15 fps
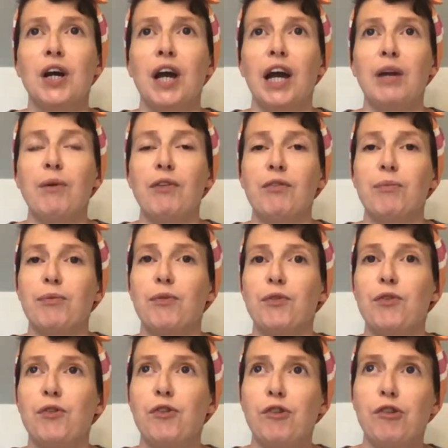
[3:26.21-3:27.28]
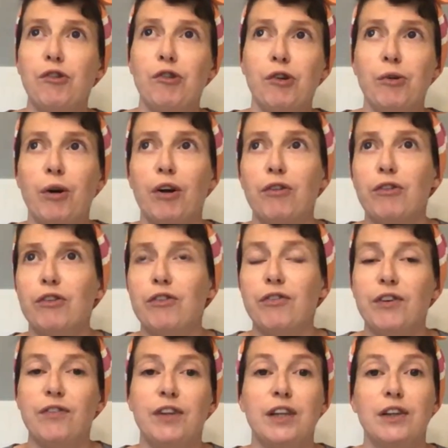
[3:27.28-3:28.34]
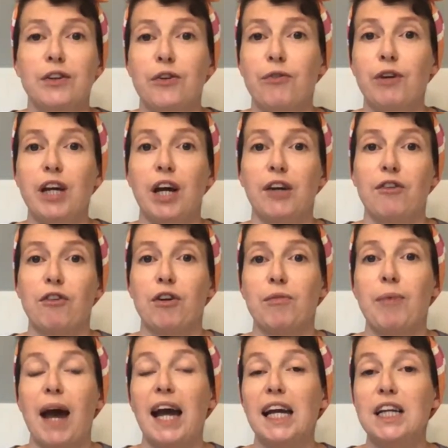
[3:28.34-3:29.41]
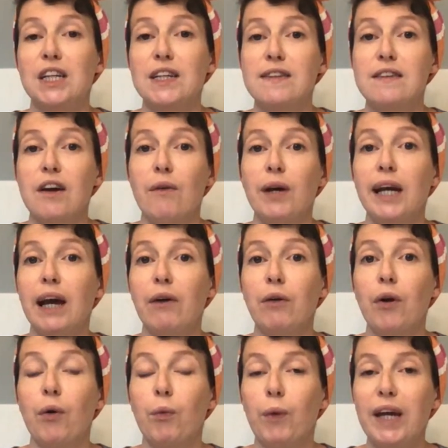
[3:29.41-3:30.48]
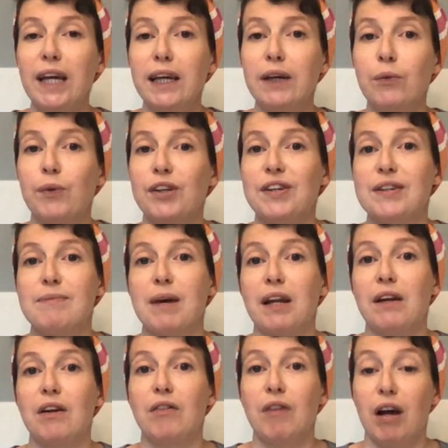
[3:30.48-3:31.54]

anywhere from 250 to 300 packages going out a week, which has meant,